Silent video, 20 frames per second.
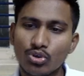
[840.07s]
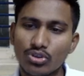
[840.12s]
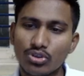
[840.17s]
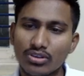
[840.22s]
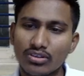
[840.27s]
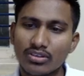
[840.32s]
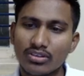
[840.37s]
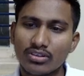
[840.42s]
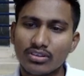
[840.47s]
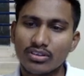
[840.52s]

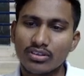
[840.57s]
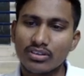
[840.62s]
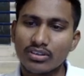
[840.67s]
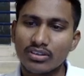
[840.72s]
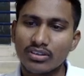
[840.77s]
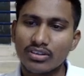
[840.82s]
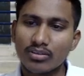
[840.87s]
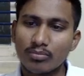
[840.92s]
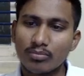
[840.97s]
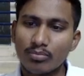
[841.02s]

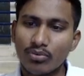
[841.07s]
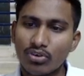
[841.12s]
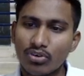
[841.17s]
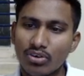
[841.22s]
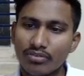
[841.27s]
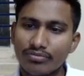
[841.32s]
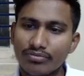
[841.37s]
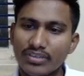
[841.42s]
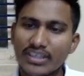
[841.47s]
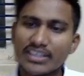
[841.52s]

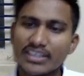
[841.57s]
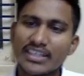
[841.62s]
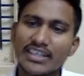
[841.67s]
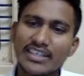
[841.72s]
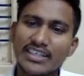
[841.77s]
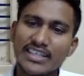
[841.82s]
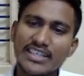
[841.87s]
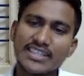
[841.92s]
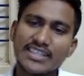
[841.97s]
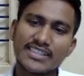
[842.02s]
Profit, that
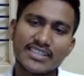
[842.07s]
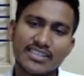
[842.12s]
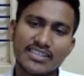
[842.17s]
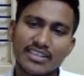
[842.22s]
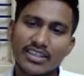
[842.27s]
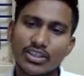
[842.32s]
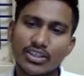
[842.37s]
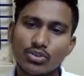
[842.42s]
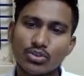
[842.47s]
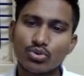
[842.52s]
is
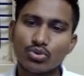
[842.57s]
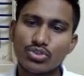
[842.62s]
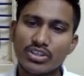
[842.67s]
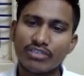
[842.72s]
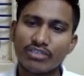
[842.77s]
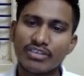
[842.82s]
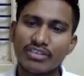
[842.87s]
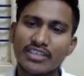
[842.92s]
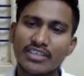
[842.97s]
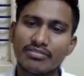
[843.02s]

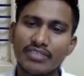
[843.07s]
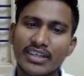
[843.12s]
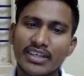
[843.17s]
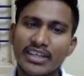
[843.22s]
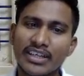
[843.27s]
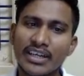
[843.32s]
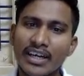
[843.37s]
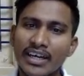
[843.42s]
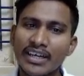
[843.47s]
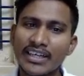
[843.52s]

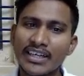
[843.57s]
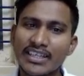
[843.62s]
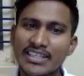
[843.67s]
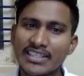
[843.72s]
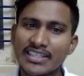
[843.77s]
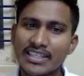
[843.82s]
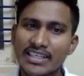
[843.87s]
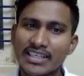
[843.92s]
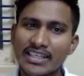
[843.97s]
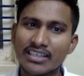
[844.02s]
275 and he is
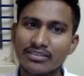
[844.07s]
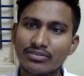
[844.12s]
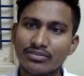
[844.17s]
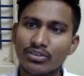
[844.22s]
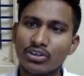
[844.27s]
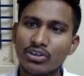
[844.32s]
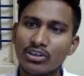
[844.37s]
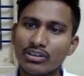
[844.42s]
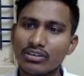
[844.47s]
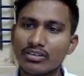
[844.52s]
selling
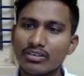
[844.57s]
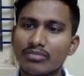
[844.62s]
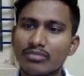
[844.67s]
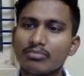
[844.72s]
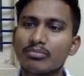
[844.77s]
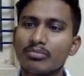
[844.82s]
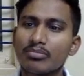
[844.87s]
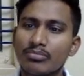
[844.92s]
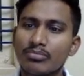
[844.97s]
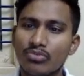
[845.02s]
for
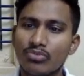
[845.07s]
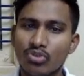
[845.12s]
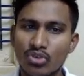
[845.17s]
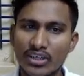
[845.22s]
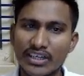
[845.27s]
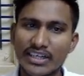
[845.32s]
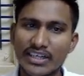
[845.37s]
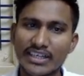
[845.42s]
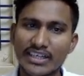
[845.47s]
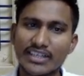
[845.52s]

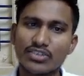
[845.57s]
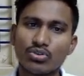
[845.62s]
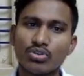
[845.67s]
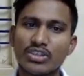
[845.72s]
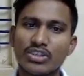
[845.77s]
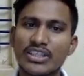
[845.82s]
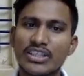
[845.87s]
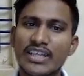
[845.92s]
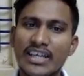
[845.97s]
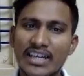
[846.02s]
400. So
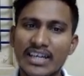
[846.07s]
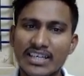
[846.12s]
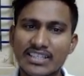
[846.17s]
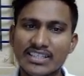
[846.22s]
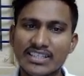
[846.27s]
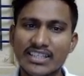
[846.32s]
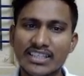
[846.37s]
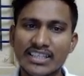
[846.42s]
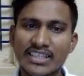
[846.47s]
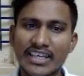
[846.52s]
they are
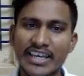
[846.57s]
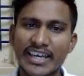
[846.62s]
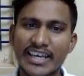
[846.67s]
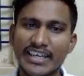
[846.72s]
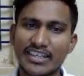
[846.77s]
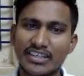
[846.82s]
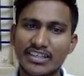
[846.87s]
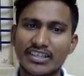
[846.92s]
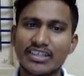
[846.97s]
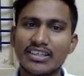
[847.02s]
asking
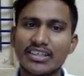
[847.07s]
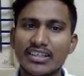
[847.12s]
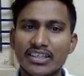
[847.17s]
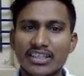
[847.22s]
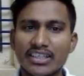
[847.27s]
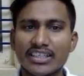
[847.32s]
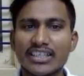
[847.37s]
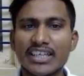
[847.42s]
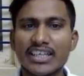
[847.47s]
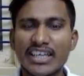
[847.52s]
gain.
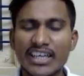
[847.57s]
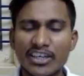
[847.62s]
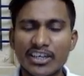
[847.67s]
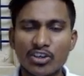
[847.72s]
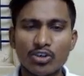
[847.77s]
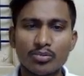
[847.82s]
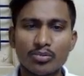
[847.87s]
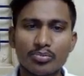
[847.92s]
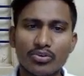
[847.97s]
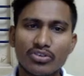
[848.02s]
Gain or
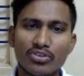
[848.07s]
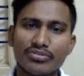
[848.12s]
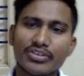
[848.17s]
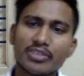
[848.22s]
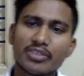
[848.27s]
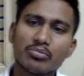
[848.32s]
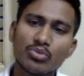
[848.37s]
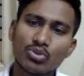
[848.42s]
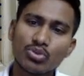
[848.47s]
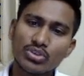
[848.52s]
profit,
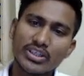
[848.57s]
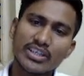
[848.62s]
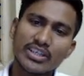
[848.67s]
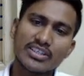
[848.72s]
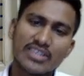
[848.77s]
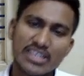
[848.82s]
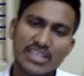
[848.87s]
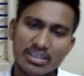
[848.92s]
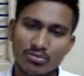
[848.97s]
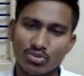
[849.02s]
both are
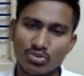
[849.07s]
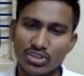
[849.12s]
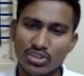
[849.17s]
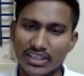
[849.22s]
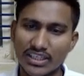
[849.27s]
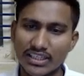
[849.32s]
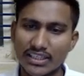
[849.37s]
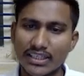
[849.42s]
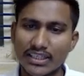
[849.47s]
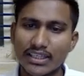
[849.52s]
same only.
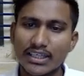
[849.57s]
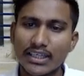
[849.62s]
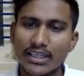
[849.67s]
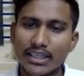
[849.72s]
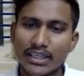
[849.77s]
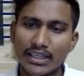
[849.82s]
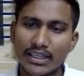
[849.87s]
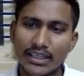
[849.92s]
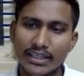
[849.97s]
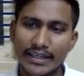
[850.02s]

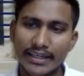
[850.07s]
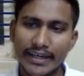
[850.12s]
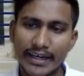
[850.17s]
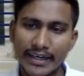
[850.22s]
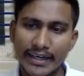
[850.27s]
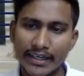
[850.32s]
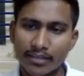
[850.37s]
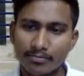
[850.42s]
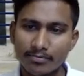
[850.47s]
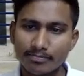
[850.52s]
Right?